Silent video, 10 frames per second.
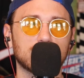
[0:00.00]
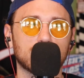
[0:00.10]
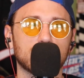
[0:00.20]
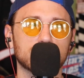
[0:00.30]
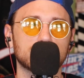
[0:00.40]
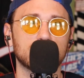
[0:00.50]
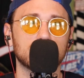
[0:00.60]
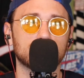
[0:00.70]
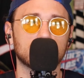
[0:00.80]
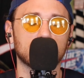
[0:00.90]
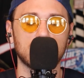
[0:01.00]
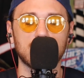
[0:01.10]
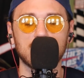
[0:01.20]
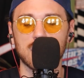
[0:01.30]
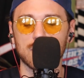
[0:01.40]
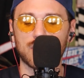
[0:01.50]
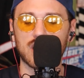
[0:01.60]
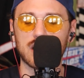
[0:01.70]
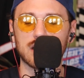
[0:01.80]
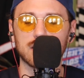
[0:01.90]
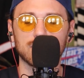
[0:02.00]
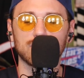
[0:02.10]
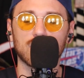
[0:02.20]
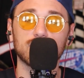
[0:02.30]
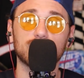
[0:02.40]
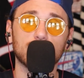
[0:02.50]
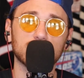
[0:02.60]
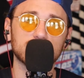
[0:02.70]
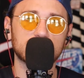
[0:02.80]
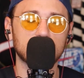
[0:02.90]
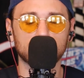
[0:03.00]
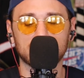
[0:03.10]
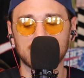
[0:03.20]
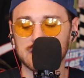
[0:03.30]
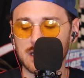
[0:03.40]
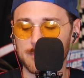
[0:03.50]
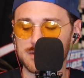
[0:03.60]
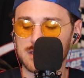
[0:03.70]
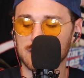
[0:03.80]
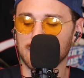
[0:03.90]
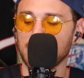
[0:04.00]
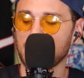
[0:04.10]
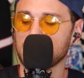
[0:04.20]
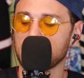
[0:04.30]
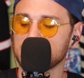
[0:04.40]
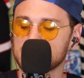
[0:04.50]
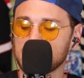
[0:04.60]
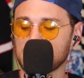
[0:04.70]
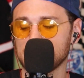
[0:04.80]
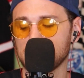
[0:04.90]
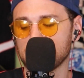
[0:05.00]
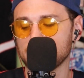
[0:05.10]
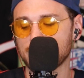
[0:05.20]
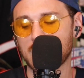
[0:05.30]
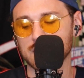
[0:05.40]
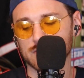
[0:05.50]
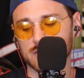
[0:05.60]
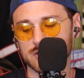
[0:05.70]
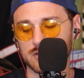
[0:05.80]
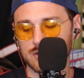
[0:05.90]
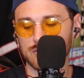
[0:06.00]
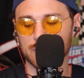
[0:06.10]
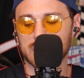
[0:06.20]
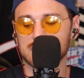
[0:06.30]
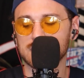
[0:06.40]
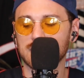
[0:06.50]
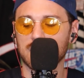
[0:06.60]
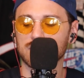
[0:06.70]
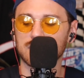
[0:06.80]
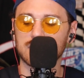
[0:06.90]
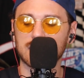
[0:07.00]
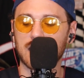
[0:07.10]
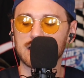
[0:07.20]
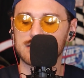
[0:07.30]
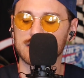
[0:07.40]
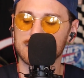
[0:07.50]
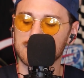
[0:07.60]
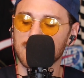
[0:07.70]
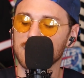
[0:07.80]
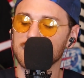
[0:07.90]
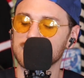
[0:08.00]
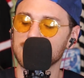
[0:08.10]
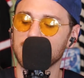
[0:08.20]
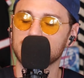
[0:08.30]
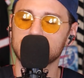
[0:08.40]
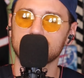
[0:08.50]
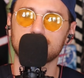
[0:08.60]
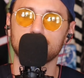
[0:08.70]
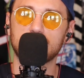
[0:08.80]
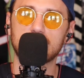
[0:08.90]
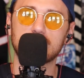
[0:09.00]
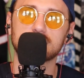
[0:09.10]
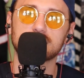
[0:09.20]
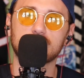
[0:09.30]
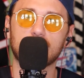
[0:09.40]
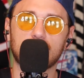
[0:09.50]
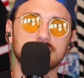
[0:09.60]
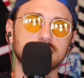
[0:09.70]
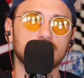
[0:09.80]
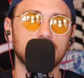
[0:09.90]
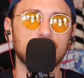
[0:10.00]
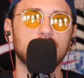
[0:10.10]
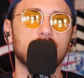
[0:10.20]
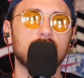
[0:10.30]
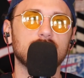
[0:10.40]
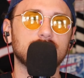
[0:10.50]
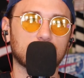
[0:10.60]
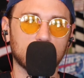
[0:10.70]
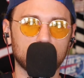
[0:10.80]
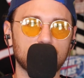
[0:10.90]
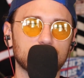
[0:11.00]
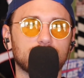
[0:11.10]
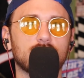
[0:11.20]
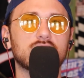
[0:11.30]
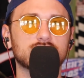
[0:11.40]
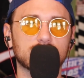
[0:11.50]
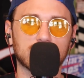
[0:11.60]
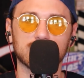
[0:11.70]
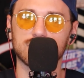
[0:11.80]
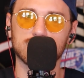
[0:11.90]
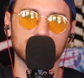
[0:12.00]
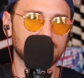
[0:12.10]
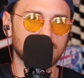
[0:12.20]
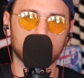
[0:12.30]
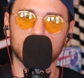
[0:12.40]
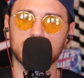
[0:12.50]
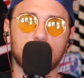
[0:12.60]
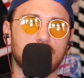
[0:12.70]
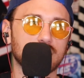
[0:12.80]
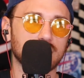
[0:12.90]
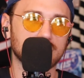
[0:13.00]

crush people. But looking forward to seeing what the depths on secondary and pass rush do, because it's not only the guys that start. It's to me, it's the guys that come in fresh and can just turn it on